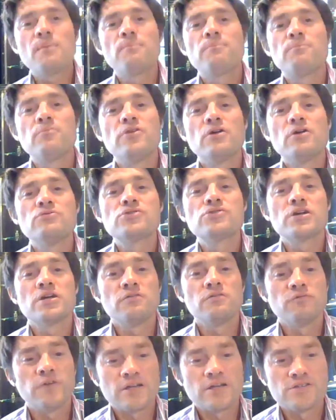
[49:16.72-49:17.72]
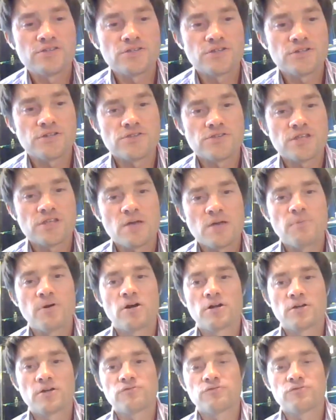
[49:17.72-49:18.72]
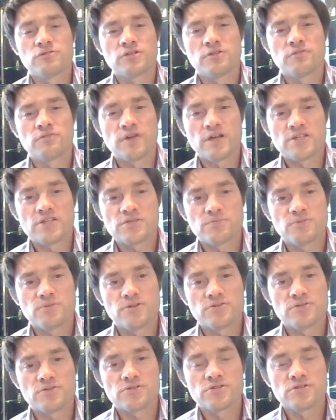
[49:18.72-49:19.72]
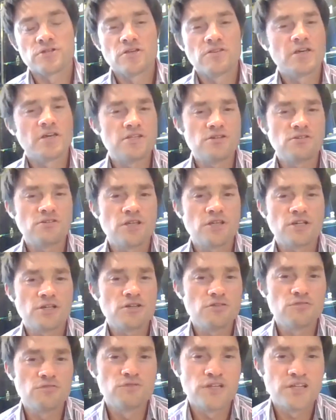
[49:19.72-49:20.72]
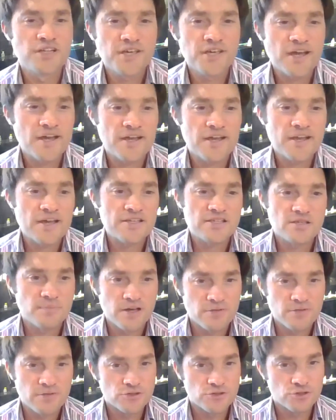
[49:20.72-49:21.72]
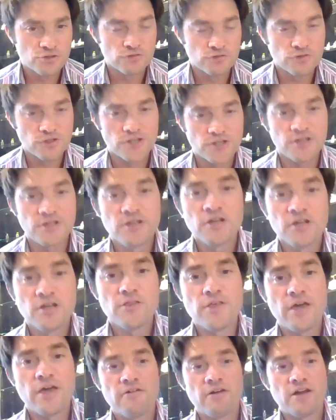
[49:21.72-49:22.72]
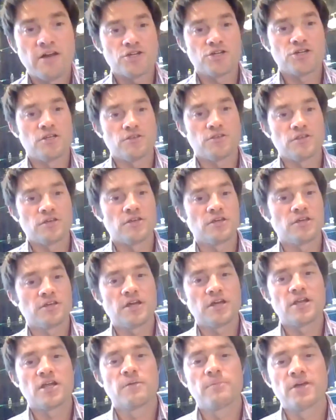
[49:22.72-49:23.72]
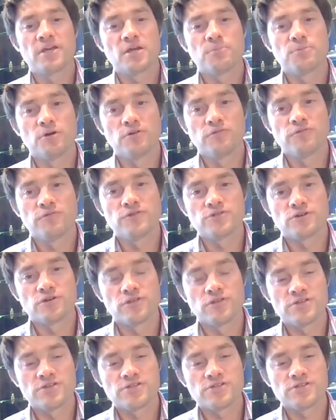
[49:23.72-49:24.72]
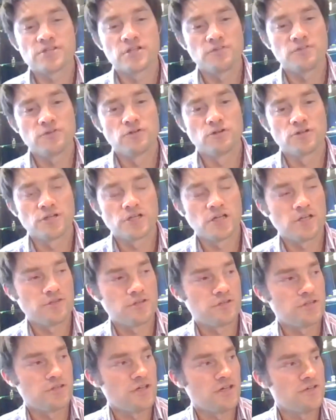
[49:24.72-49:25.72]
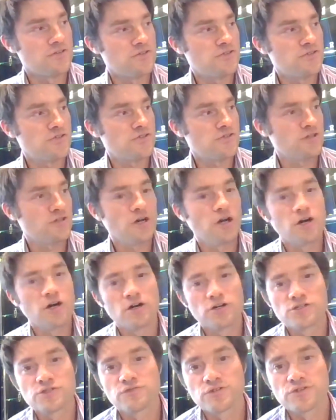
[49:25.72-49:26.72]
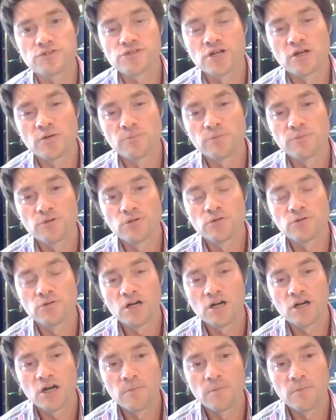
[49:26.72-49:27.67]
those are investors. They're buying for an investment. They couldn't really care less about the jewelry. They're actually thinking, can I make a profit on this? And if you look at other things, cars, for example,